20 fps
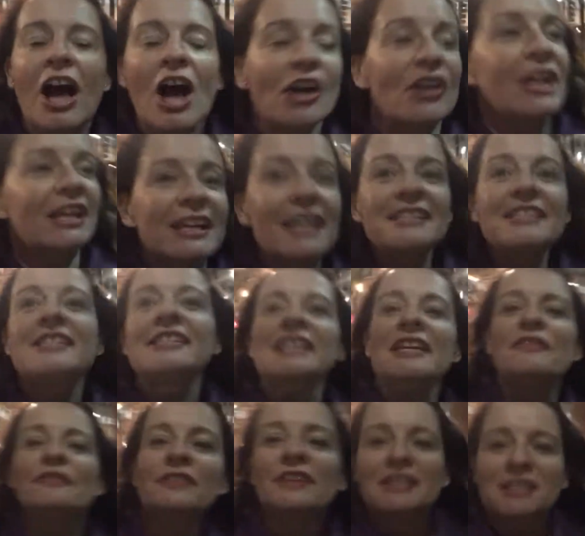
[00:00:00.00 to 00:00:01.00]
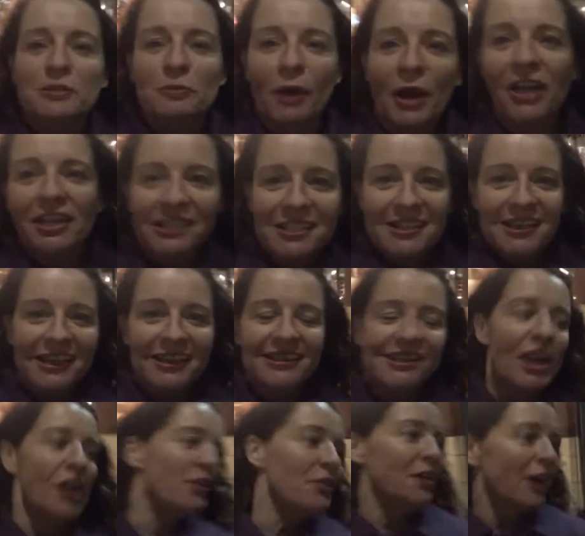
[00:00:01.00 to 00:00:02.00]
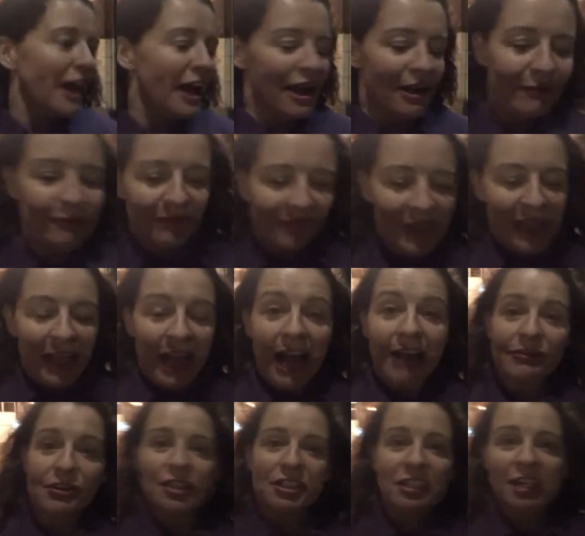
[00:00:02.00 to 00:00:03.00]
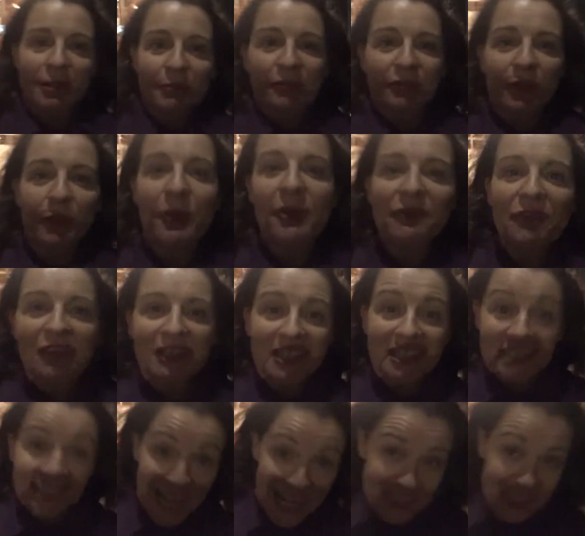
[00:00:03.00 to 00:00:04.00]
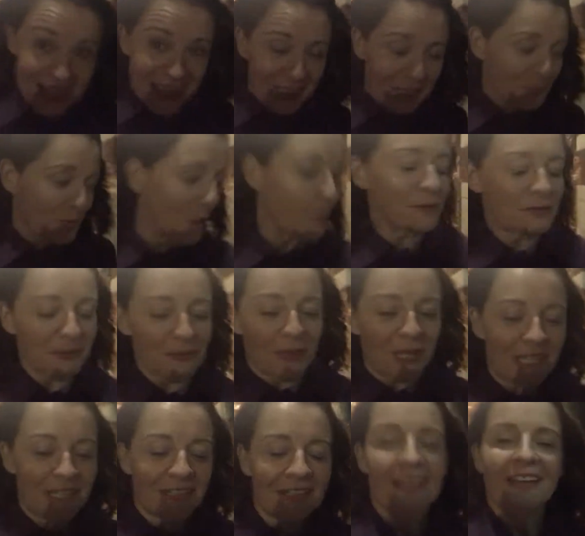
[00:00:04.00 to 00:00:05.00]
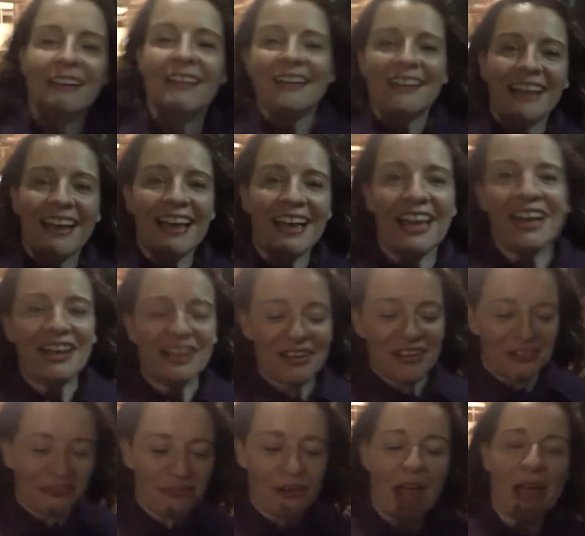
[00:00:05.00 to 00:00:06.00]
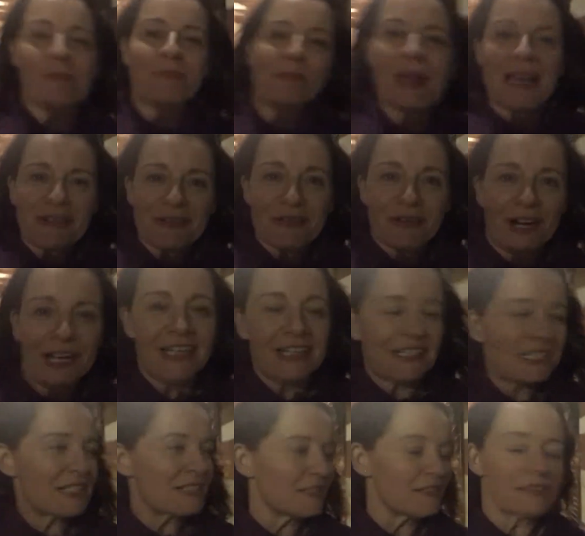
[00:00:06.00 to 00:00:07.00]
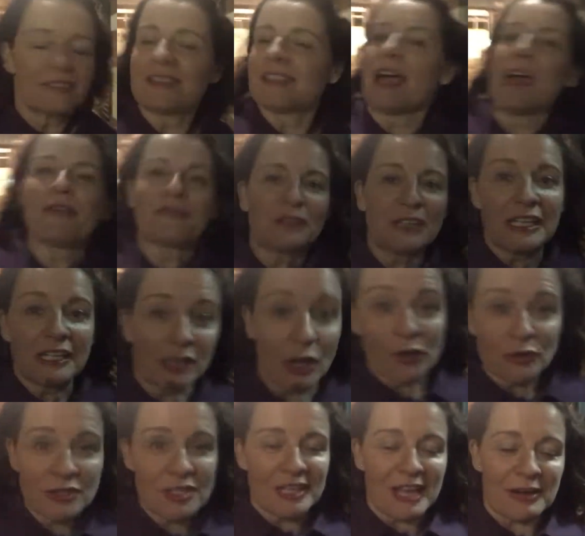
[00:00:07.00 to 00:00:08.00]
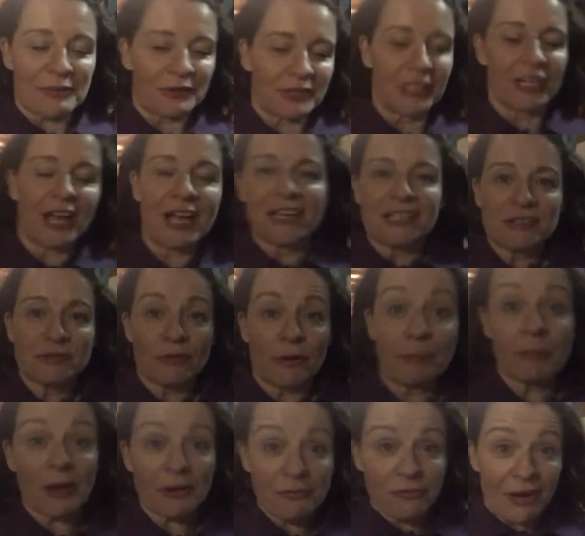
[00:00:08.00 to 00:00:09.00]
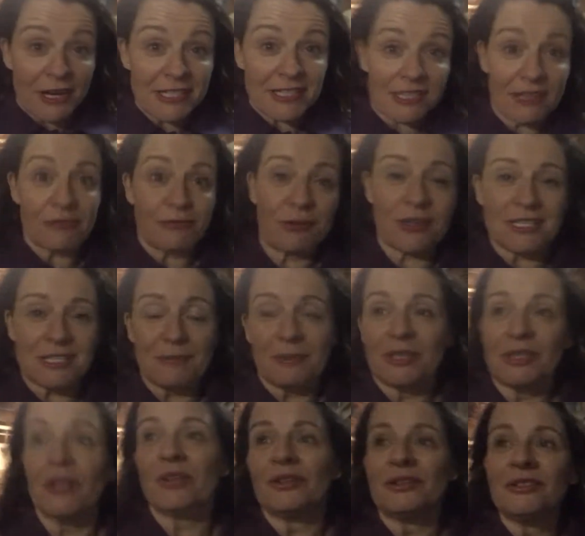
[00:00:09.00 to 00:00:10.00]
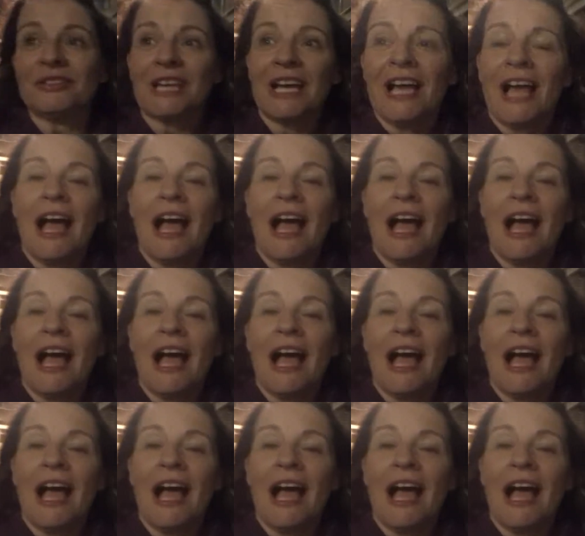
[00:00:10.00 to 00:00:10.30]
Okay, let's see if this works. So I've just come from a fantastic property meet at Blackfriars. Definitely go to that one, guys, run by Fraser McDonald.